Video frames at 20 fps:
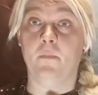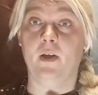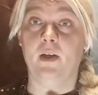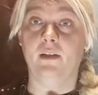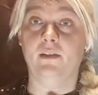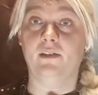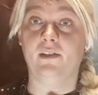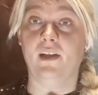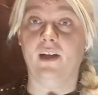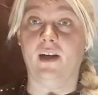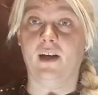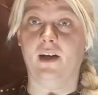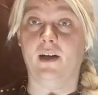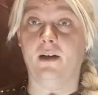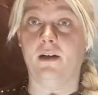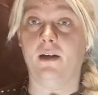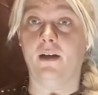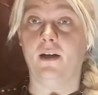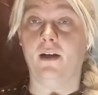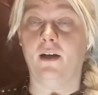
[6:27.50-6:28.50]
is there
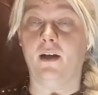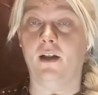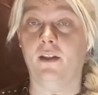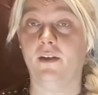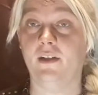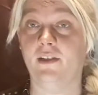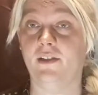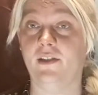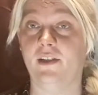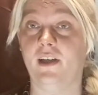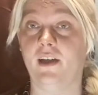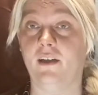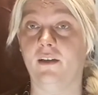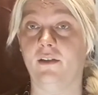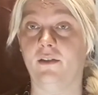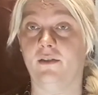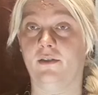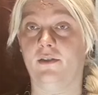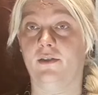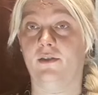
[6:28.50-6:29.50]
other
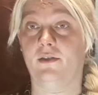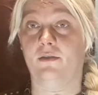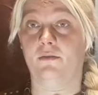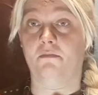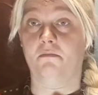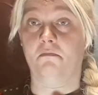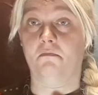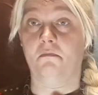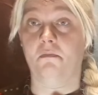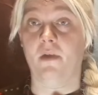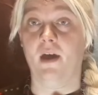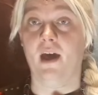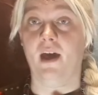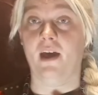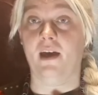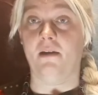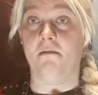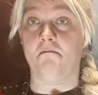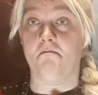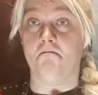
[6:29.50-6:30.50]
skills
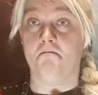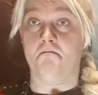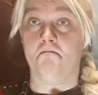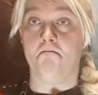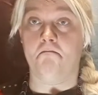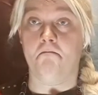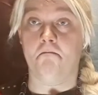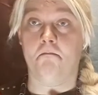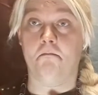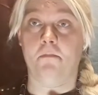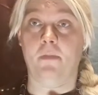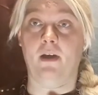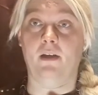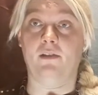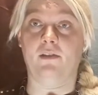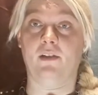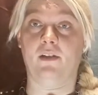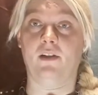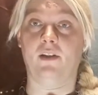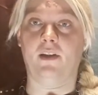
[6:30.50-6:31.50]
that
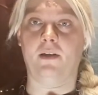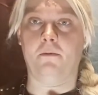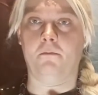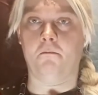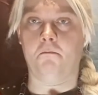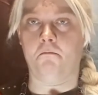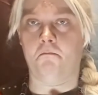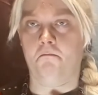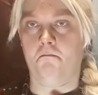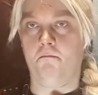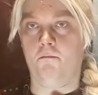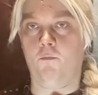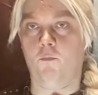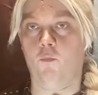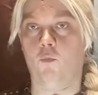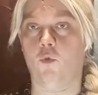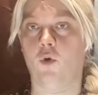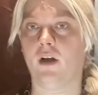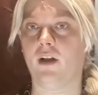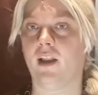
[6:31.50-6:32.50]
basically
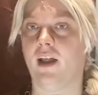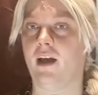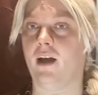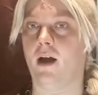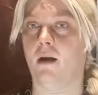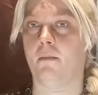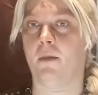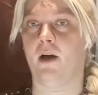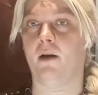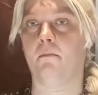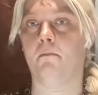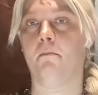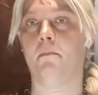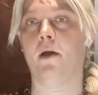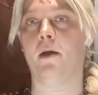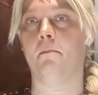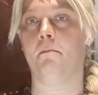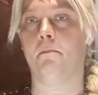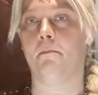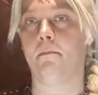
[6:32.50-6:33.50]
work like armor,
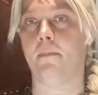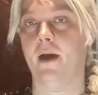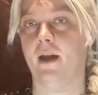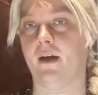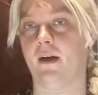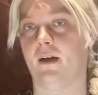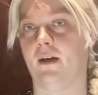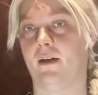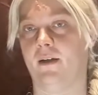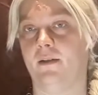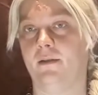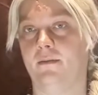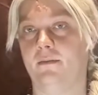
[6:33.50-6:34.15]
but better.